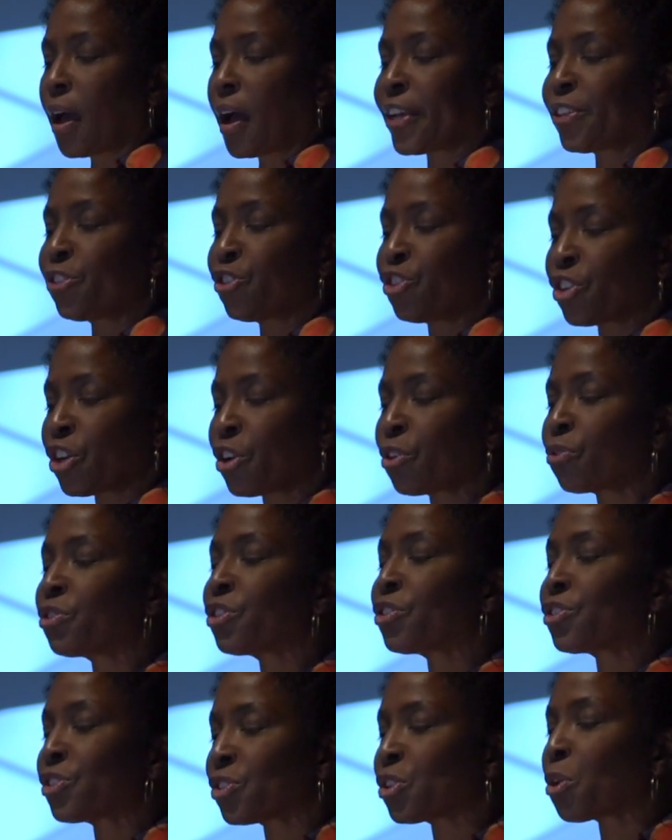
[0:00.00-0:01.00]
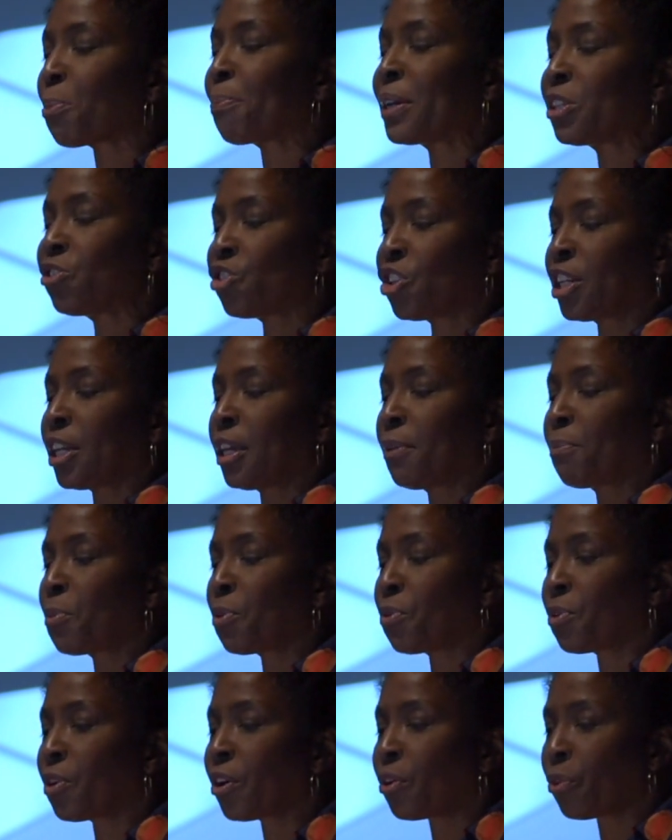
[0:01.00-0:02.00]
I don't so much
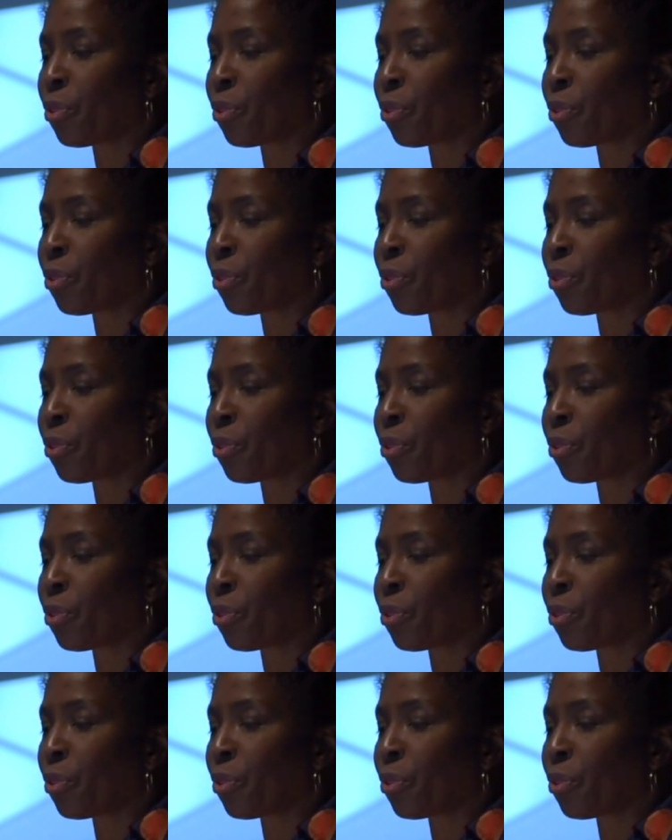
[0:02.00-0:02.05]
anymore,